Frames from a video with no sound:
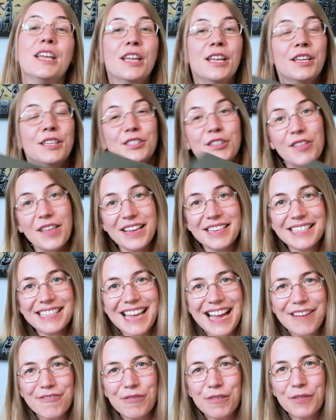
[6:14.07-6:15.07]
So that's
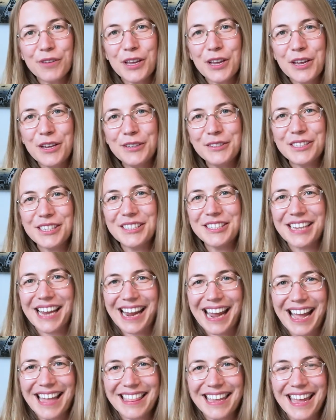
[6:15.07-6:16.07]
that review. Do
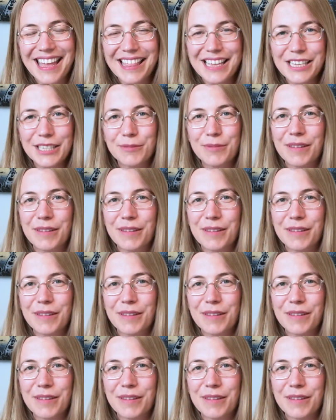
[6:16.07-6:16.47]
check out the others.